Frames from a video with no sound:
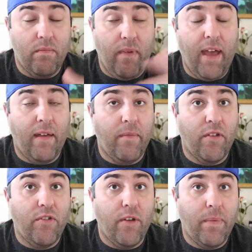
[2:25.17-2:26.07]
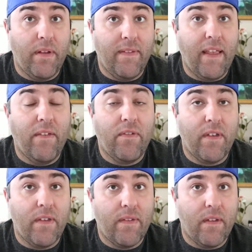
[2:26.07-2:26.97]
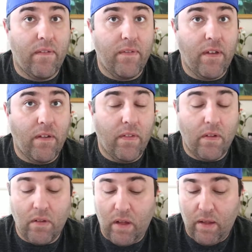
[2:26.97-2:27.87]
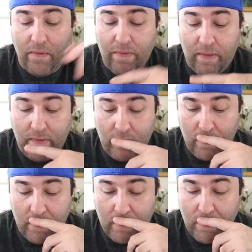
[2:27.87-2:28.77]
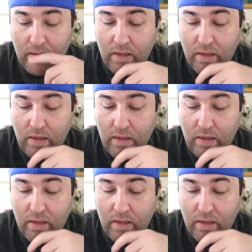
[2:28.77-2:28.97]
Matt managed to open the safe because of hearing the um, things click.